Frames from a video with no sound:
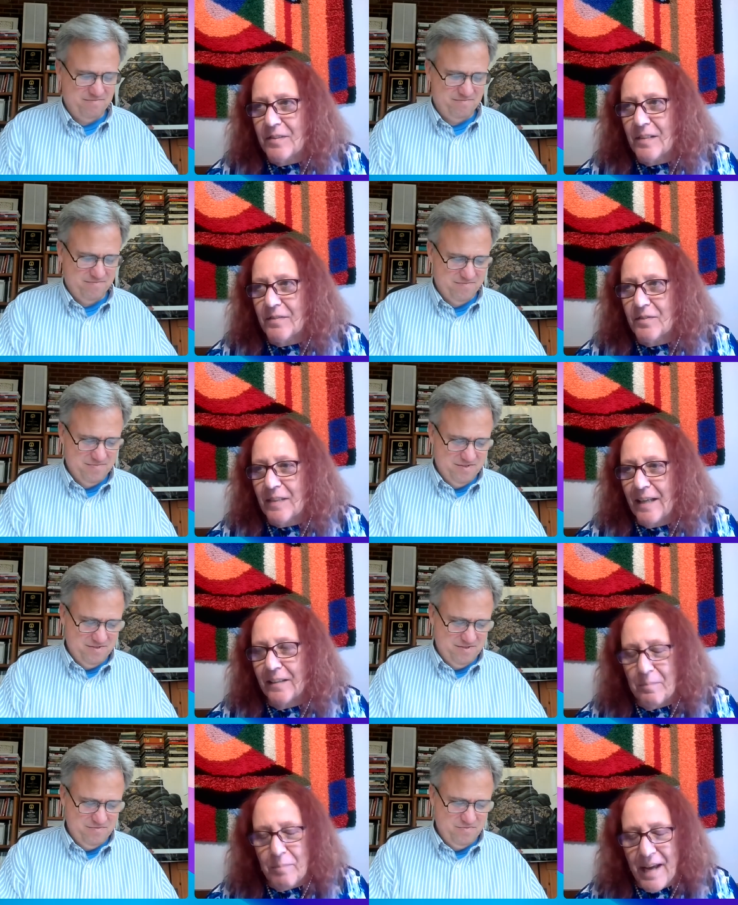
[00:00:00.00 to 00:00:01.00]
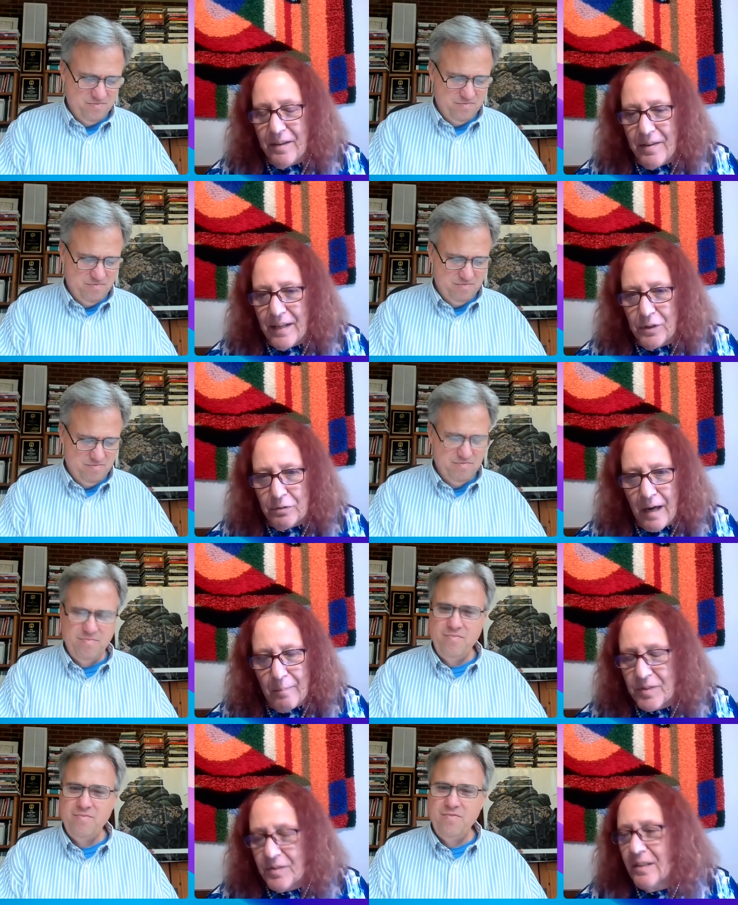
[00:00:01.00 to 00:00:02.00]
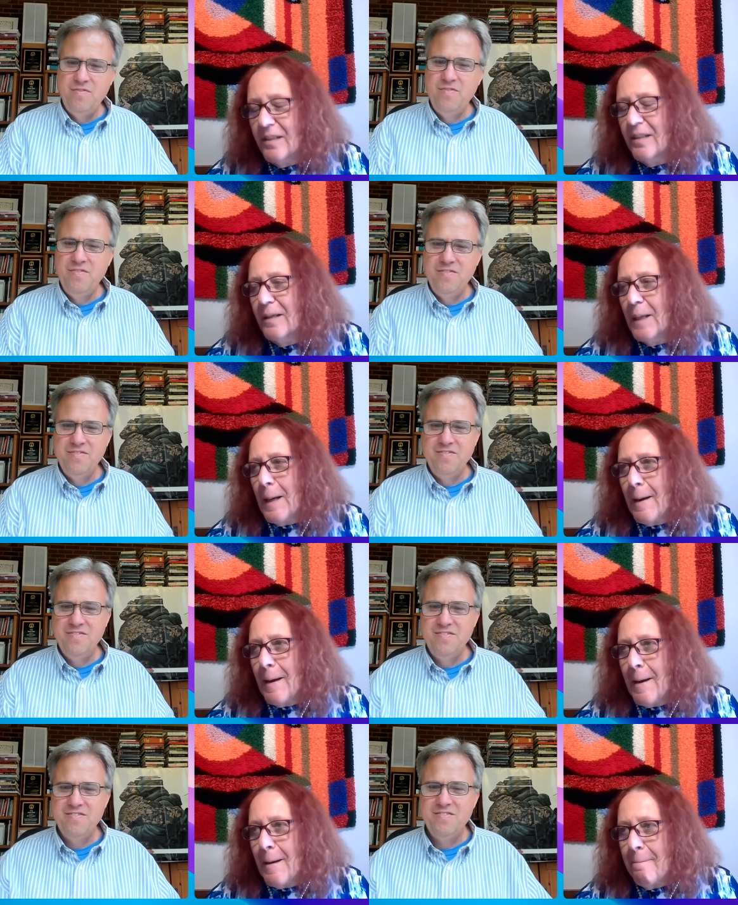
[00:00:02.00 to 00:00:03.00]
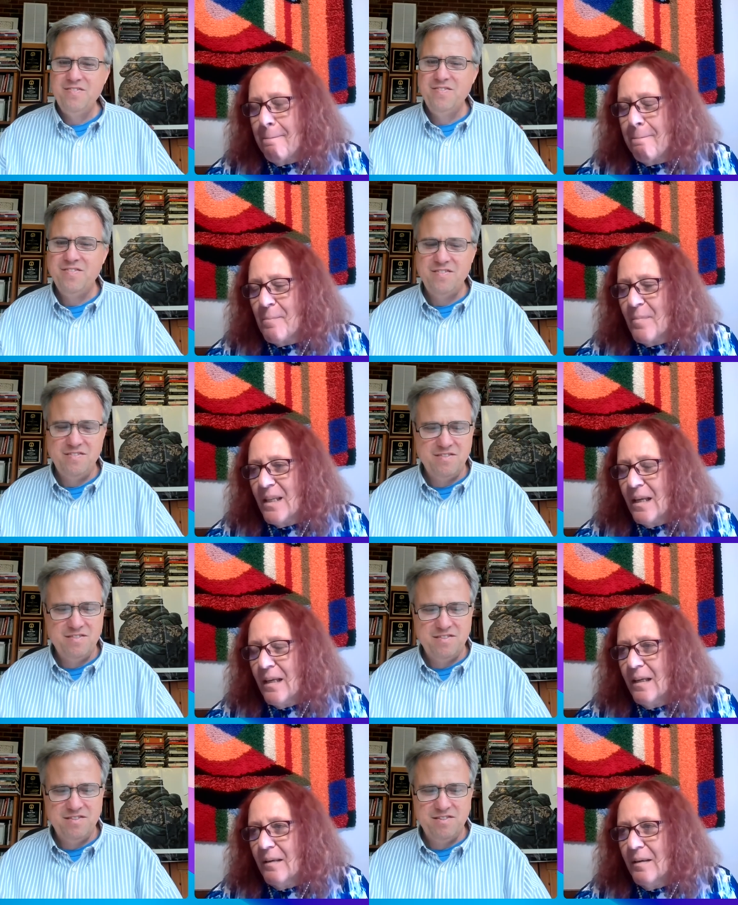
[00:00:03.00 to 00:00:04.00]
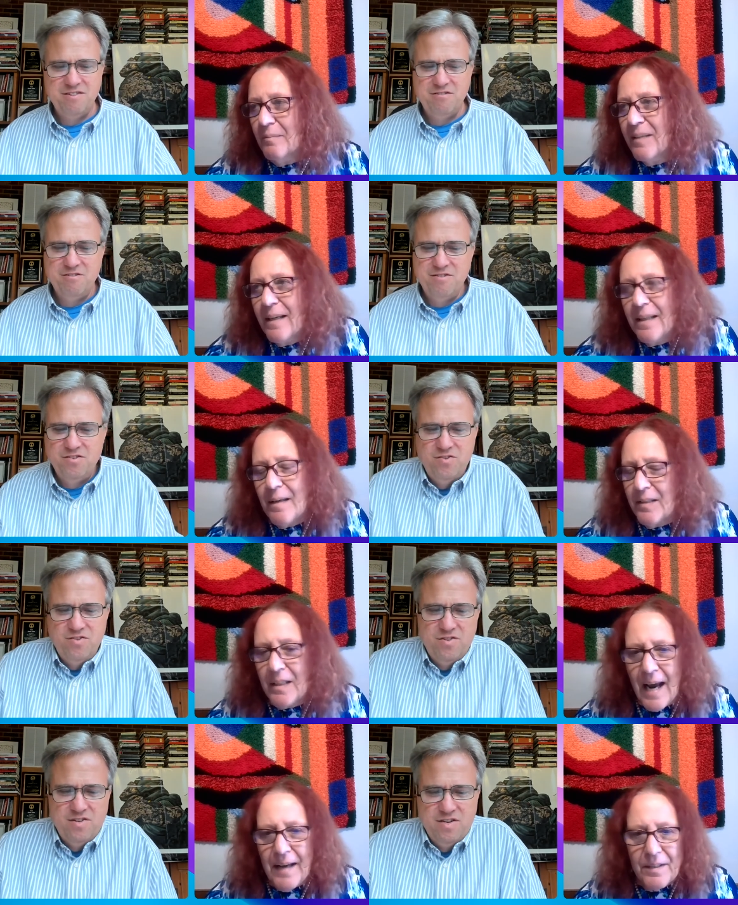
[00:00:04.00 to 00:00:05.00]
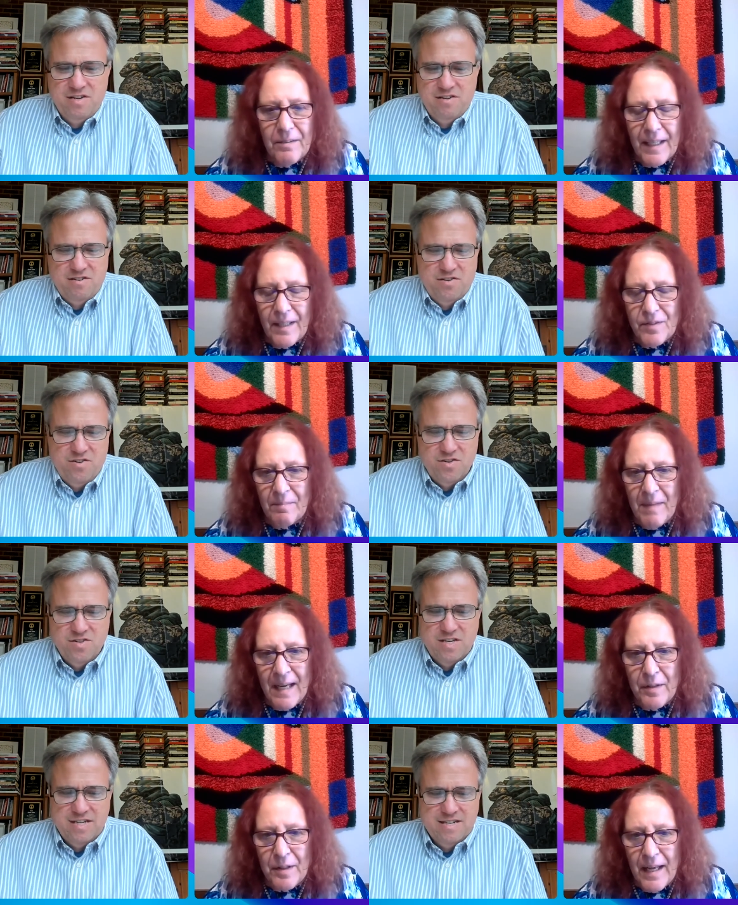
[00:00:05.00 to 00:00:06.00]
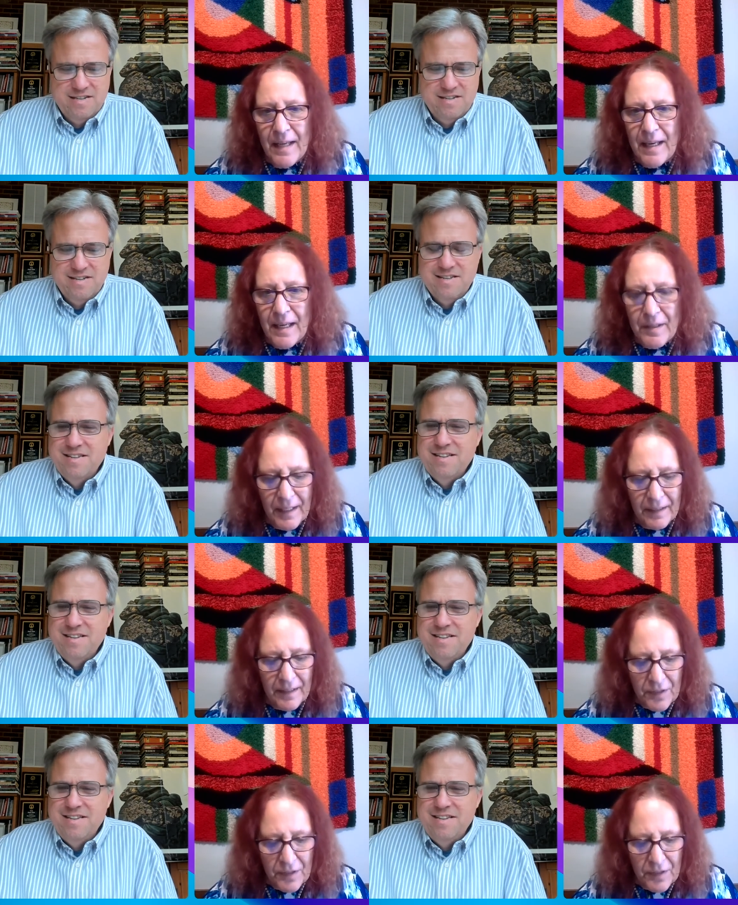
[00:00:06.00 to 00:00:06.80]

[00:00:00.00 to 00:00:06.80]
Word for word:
Speaker 1: and it's slightly better than Trump's. Um, but it, it, the continuity is the main thing,